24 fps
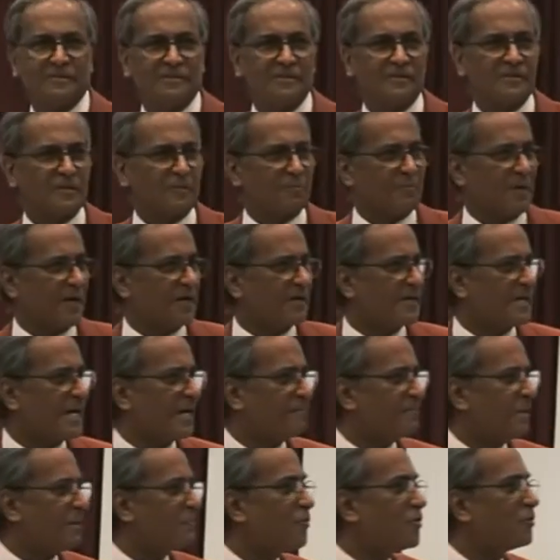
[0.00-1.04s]
The
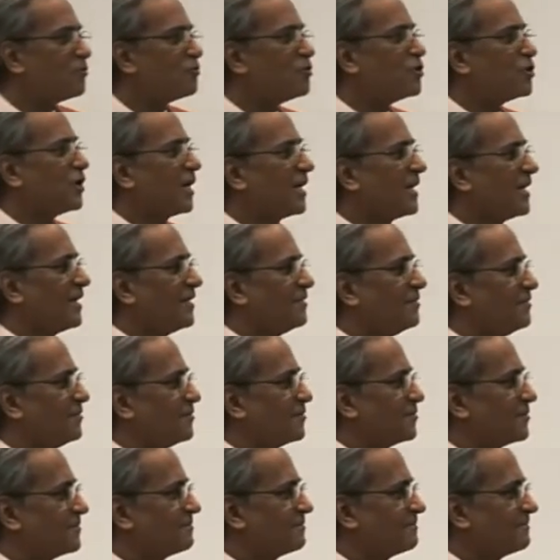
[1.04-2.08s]
paradigm I'm going to challenge
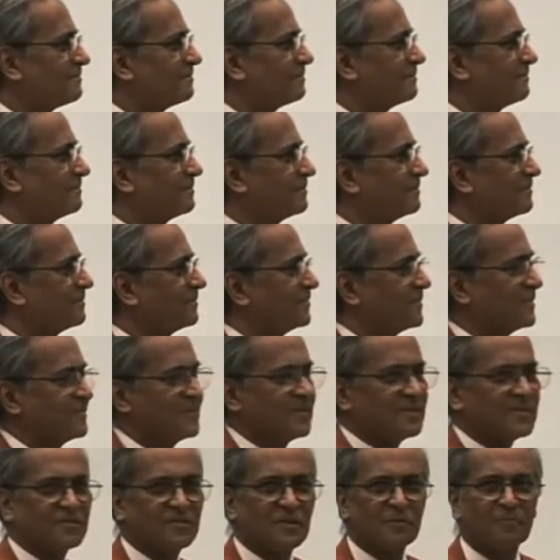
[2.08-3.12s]

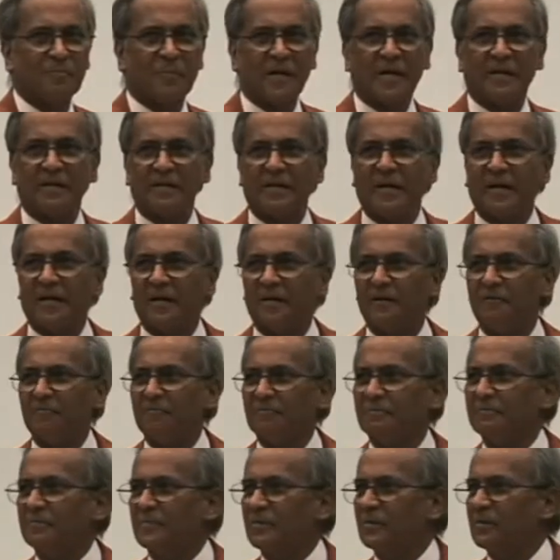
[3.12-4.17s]
is the paradigm
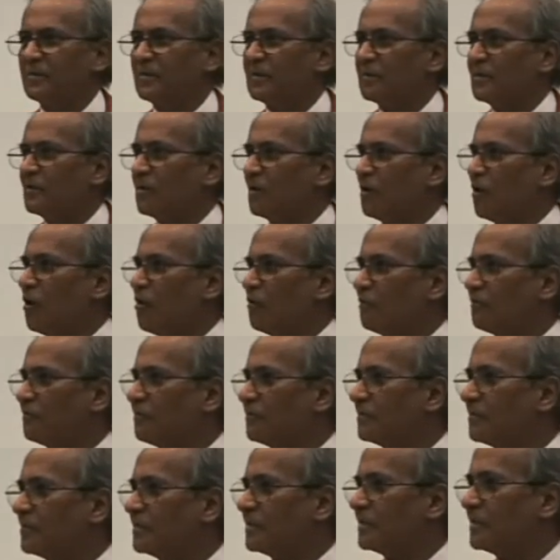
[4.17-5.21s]
of
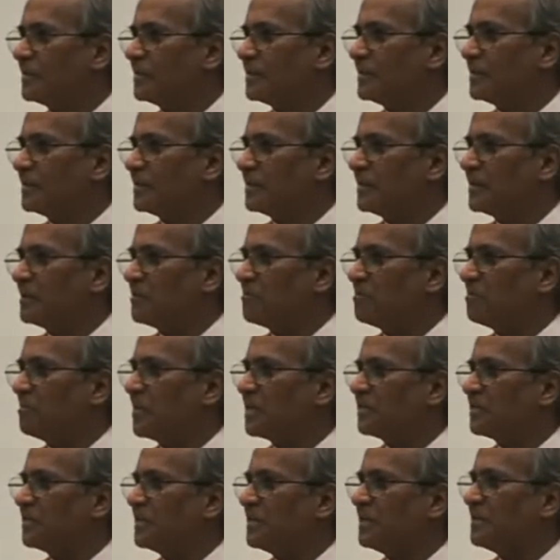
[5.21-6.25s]

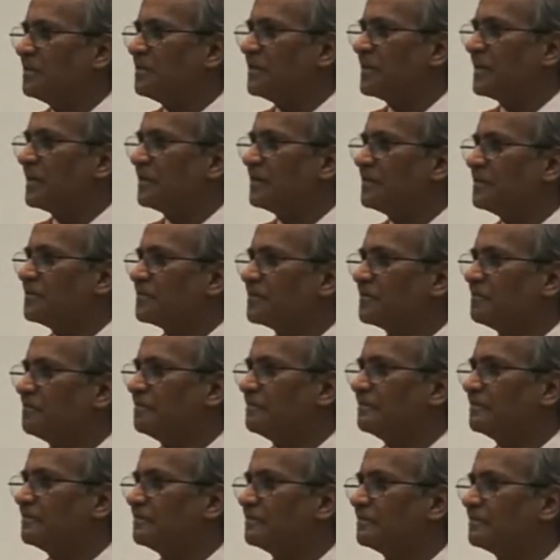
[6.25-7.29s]
materialism.
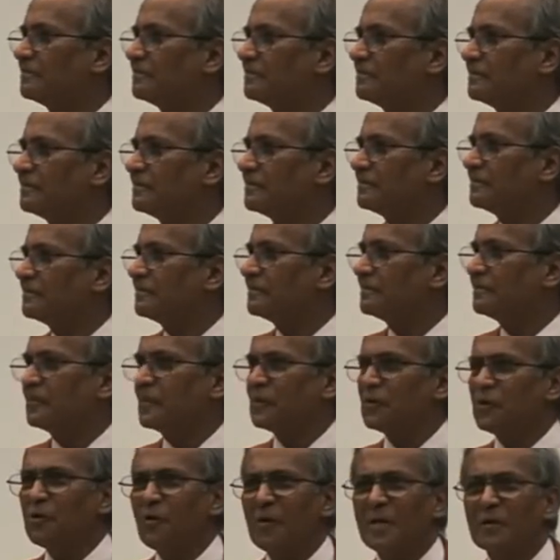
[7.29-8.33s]

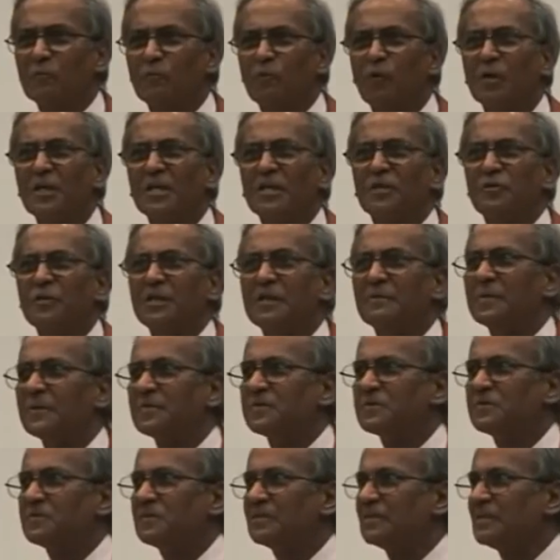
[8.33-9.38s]
You are at Warwick
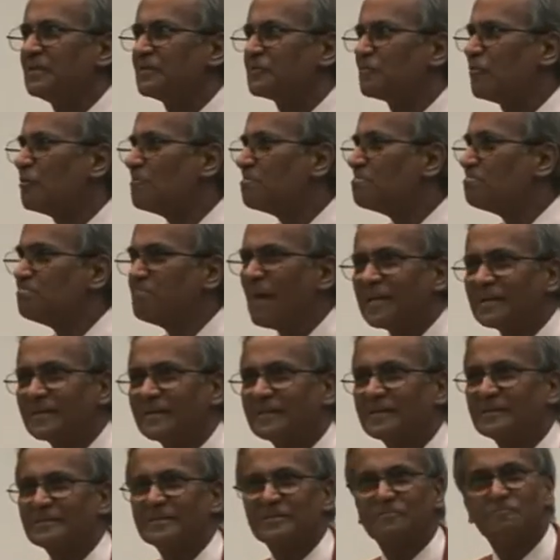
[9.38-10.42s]
University, it's all
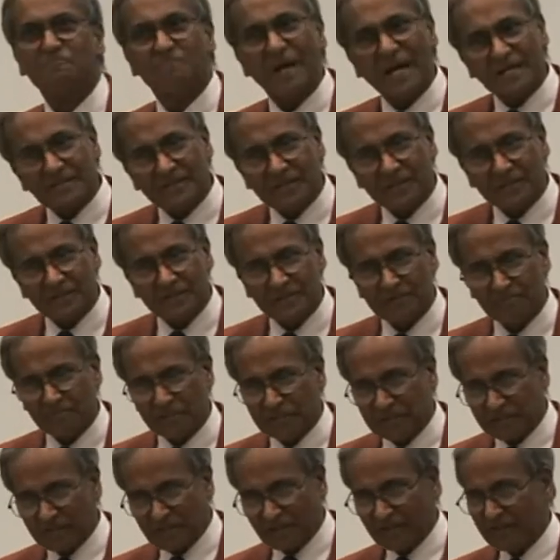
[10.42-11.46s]
matter, it's matter and
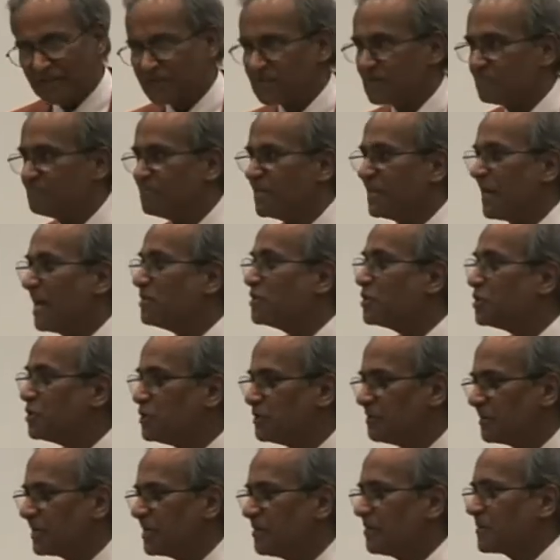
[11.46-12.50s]
materialism and
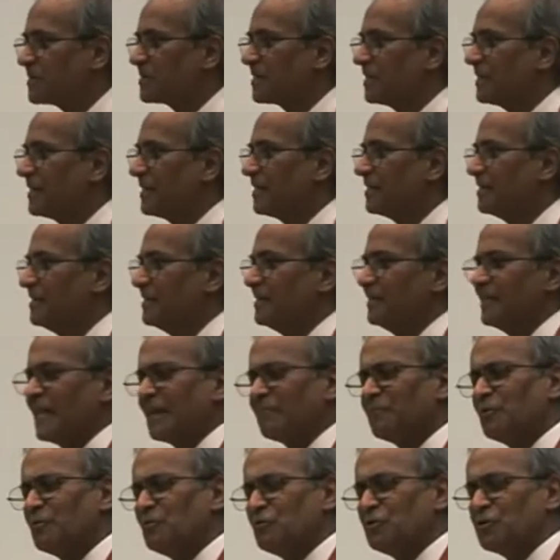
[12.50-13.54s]
engineering you're studying. I'm
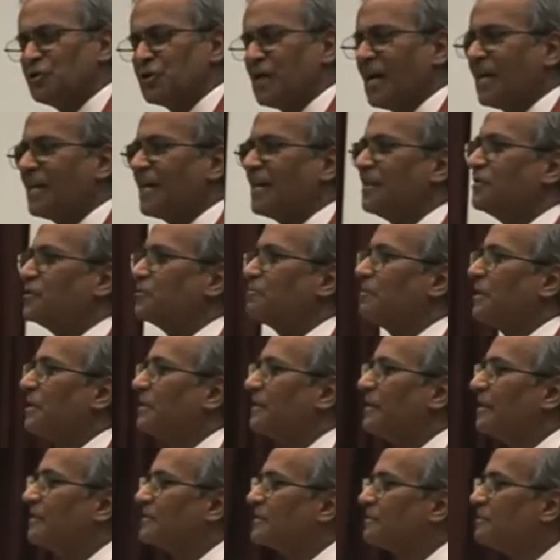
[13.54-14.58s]
going to challenge
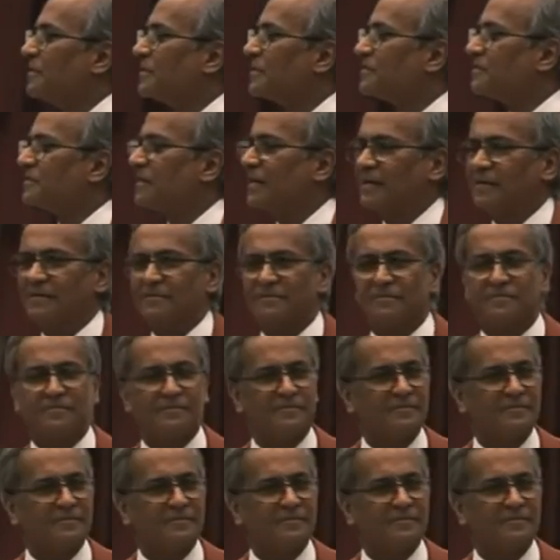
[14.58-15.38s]
materialism itself.